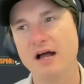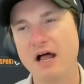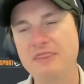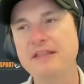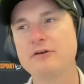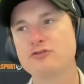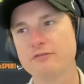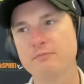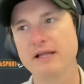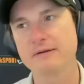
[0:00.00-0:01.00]
I think the
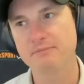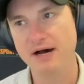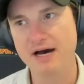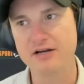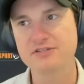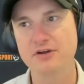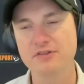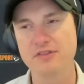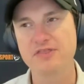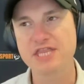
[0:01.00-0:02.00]
drift played a part. I don't
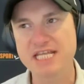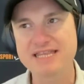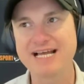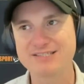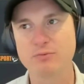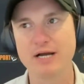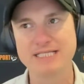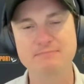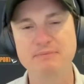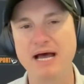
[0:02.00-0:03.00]
think that's why
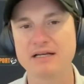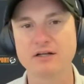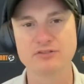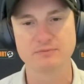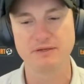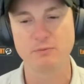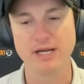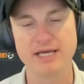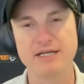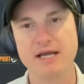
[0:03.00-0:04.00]
his bat goes a bit
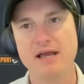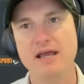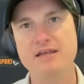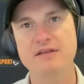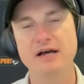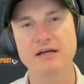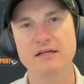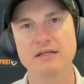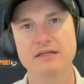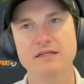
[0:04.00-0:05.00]
weird. Either
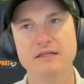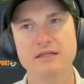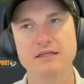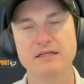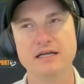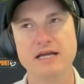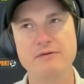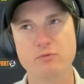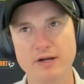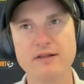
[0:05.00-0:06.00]
he
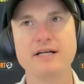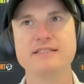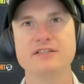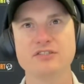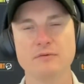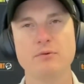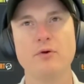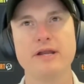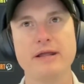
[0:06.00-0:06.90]
realized at a certain point